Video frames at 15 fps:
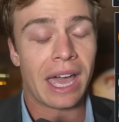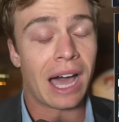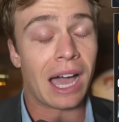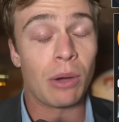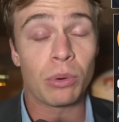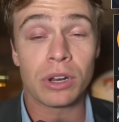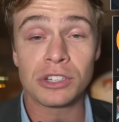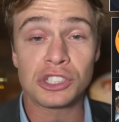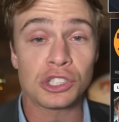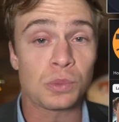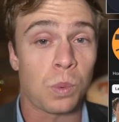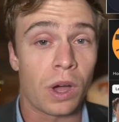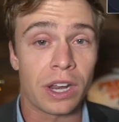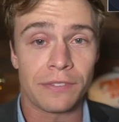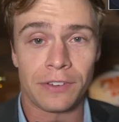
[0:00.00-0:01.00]
I would have
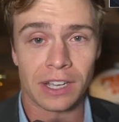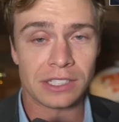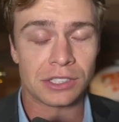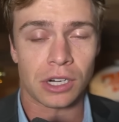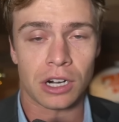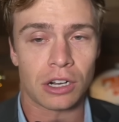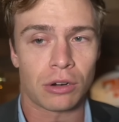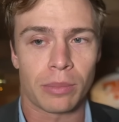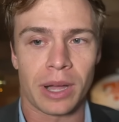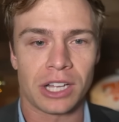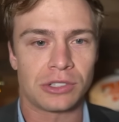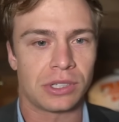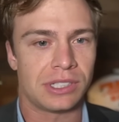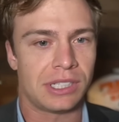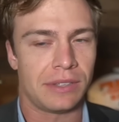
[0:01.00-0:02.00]
just won if I started
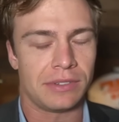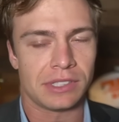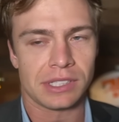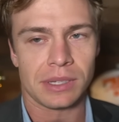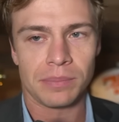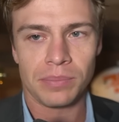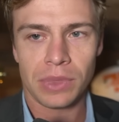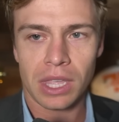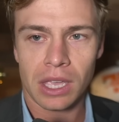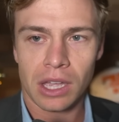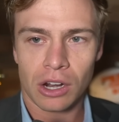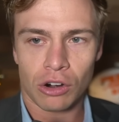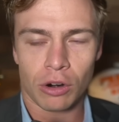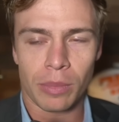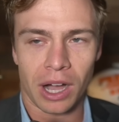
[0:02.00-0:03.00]
Ramondre Stevenson.
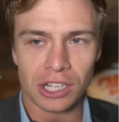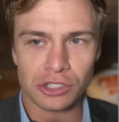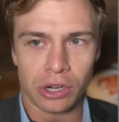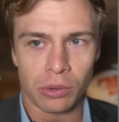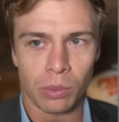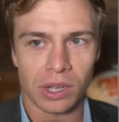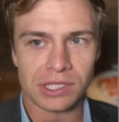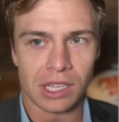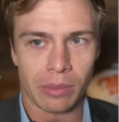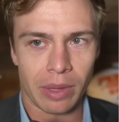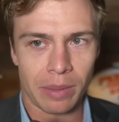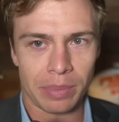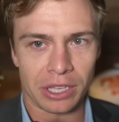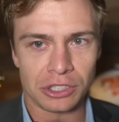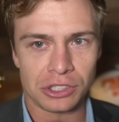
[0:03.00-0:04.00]
Ramondre was on
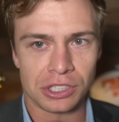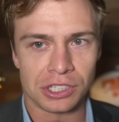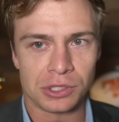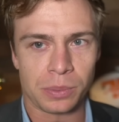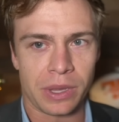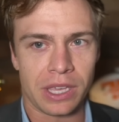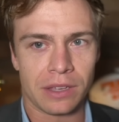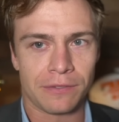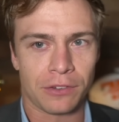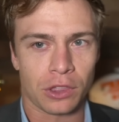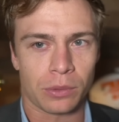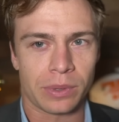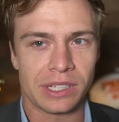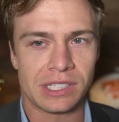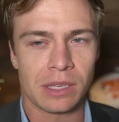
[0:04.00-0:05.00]
my bench this week for
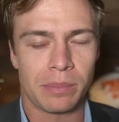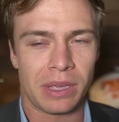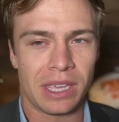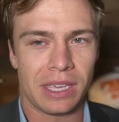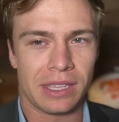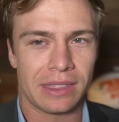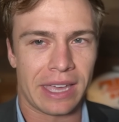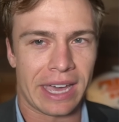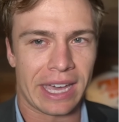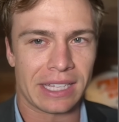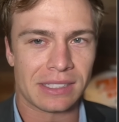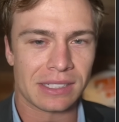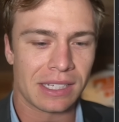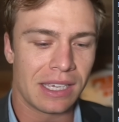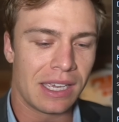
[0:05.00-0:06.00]
the reason being
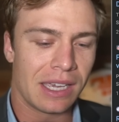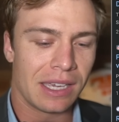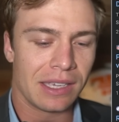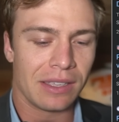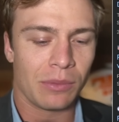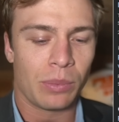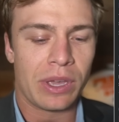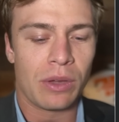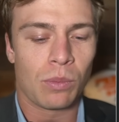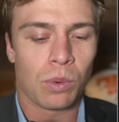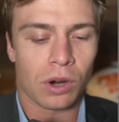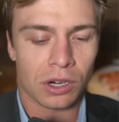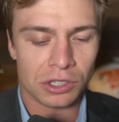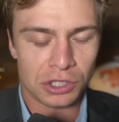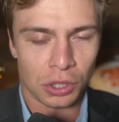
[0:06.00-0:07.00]
that we
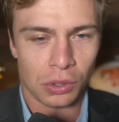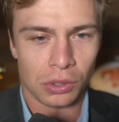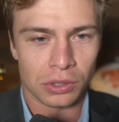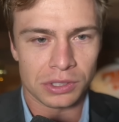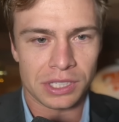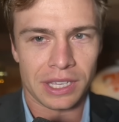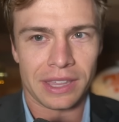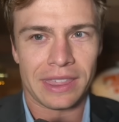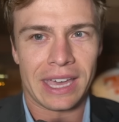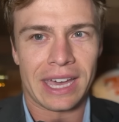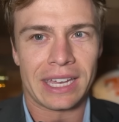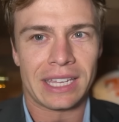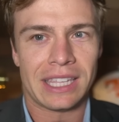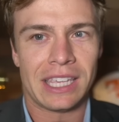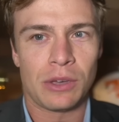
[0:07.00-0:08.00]
were told
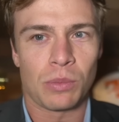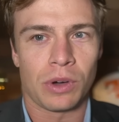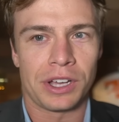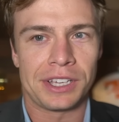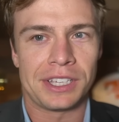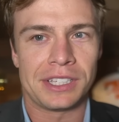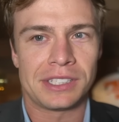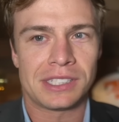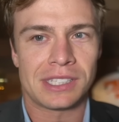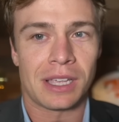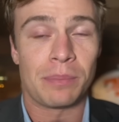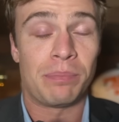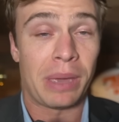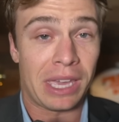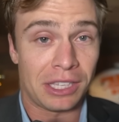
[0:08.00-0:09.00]
that he was
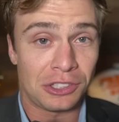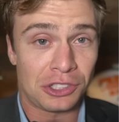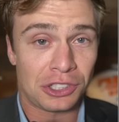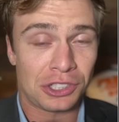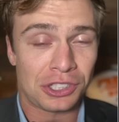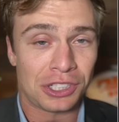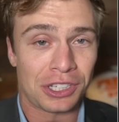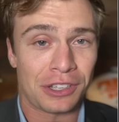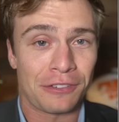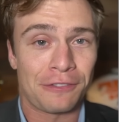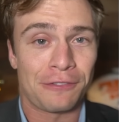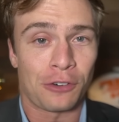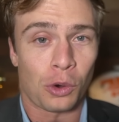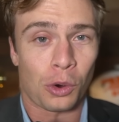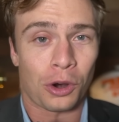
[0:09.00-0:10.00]
benched
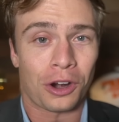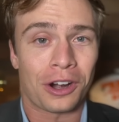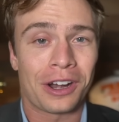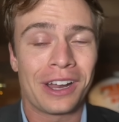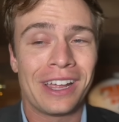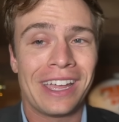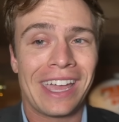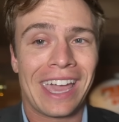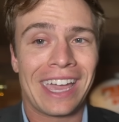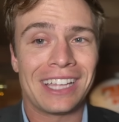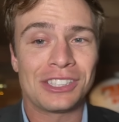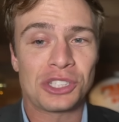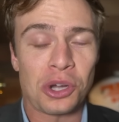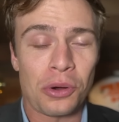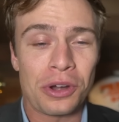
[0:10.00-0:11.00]
for
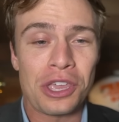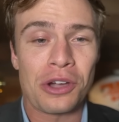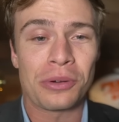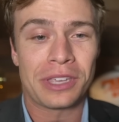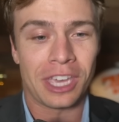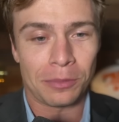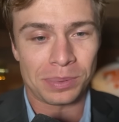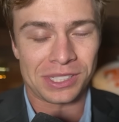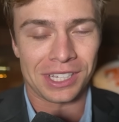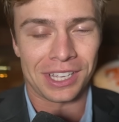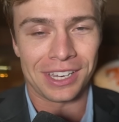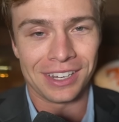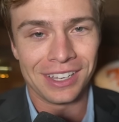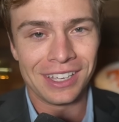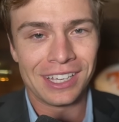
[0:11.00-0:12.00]
Antonio
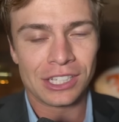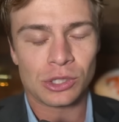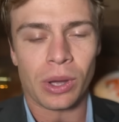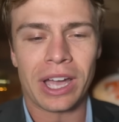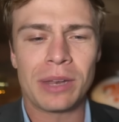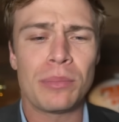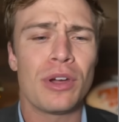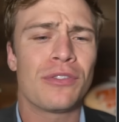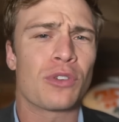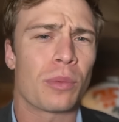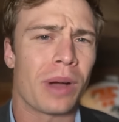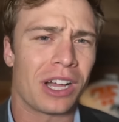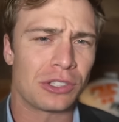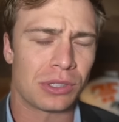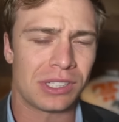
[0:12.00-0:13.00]
Gibson. So I had moved
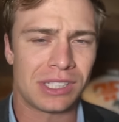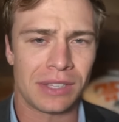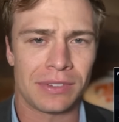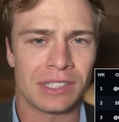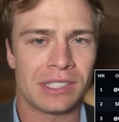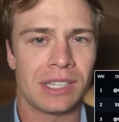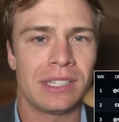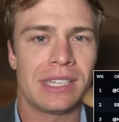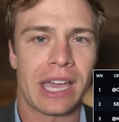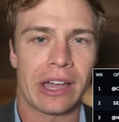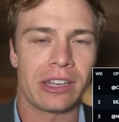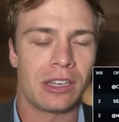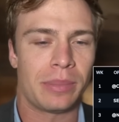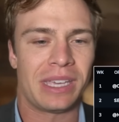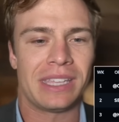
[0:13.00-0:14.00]
Ramondre Stevenson
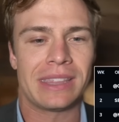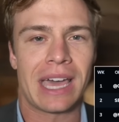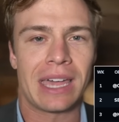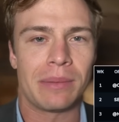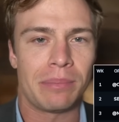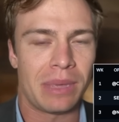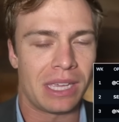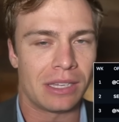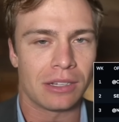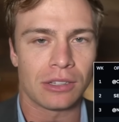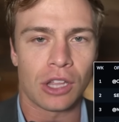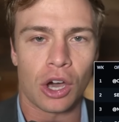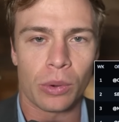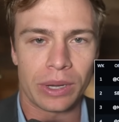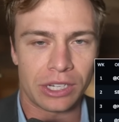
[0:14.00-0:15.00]
down to being that mid to
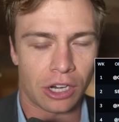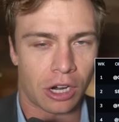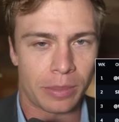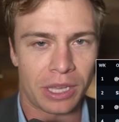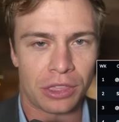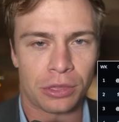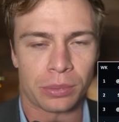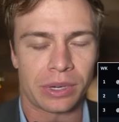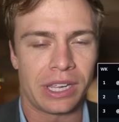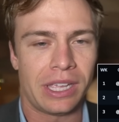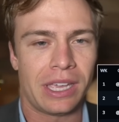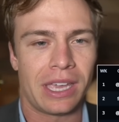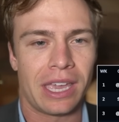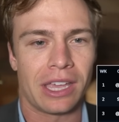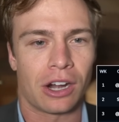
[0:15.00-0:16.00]
low end
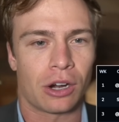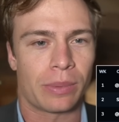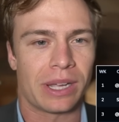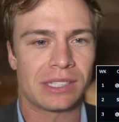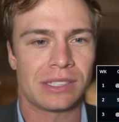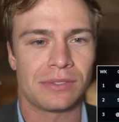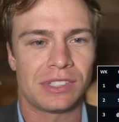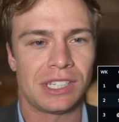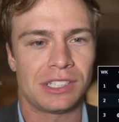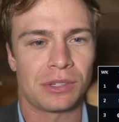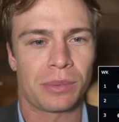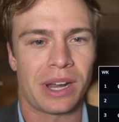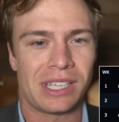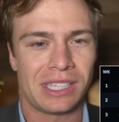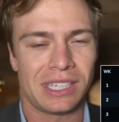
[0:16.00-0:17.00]
RB3 in our rest of
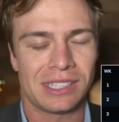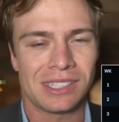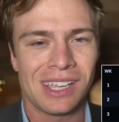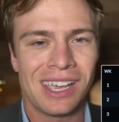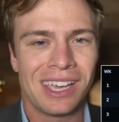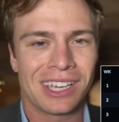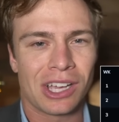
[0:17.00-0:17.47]
season rankings.